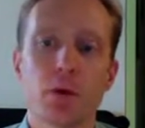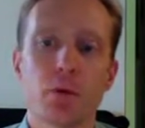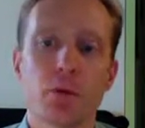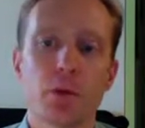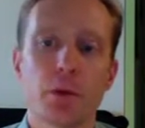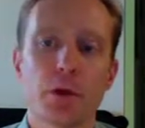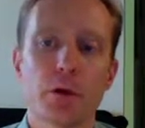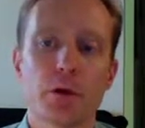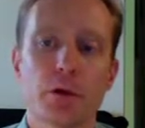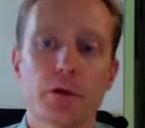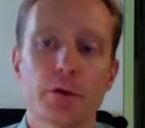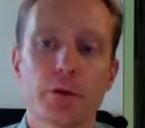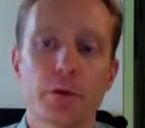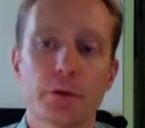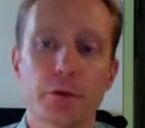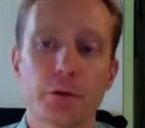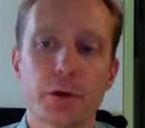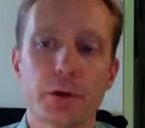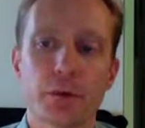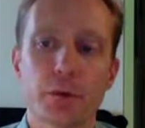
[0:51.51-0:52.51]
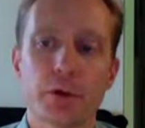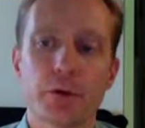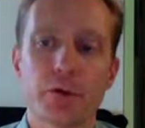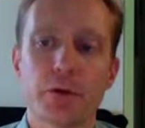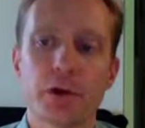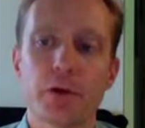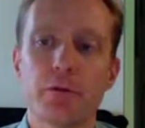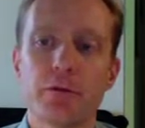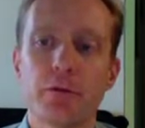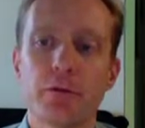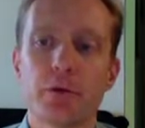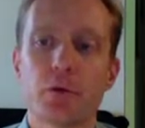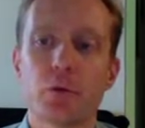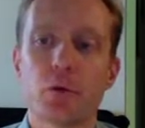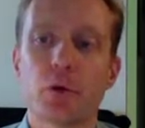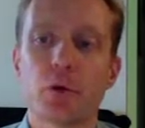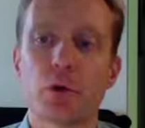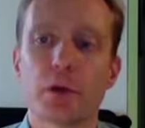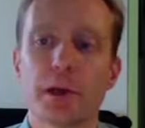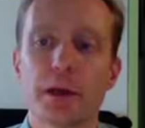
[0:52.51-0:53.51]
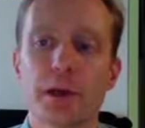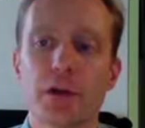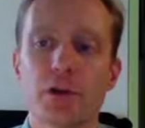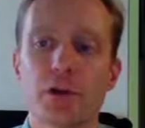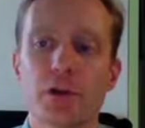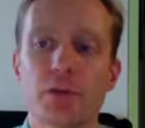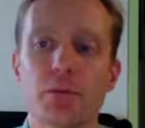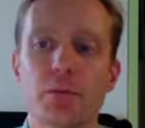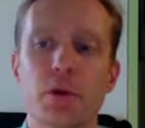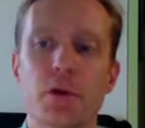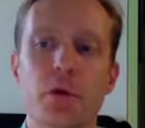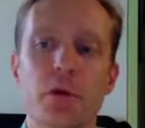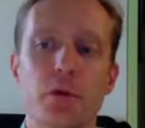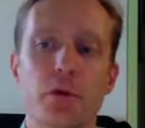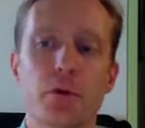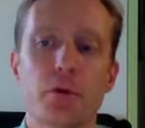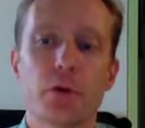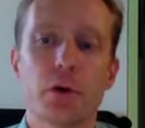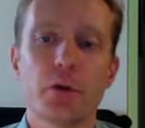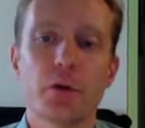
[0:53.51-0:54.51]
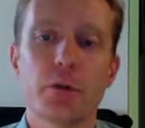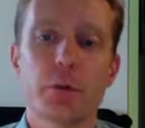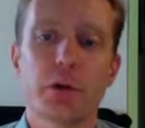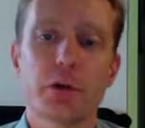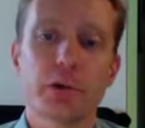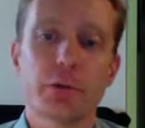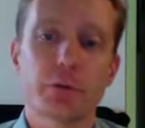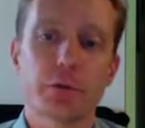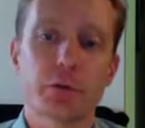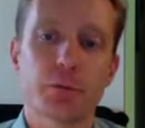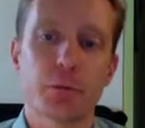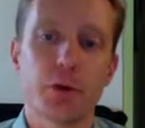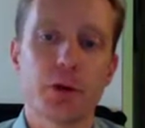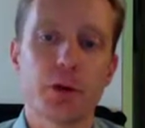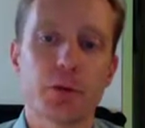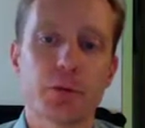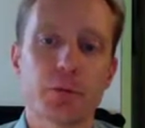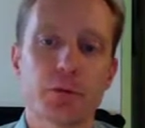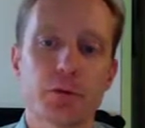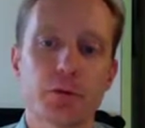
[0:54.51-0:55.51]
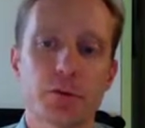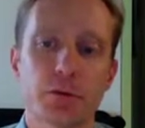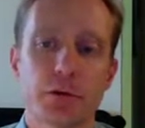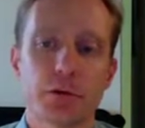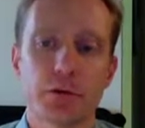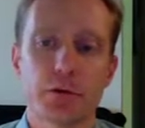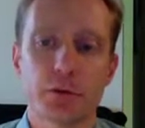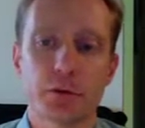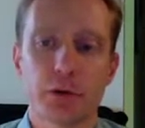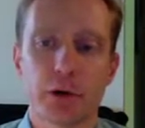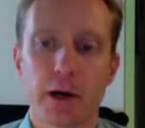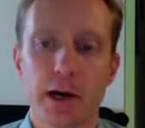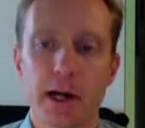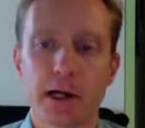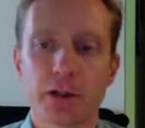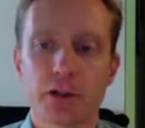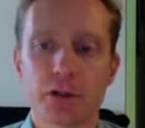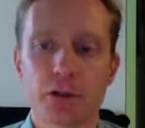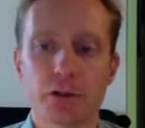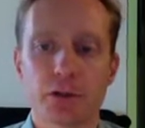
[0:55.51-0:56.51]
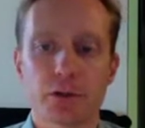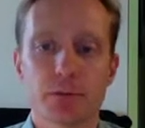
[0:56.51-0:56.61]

without considering oneself as a moral agent who is ultimately responsible for his or her actions.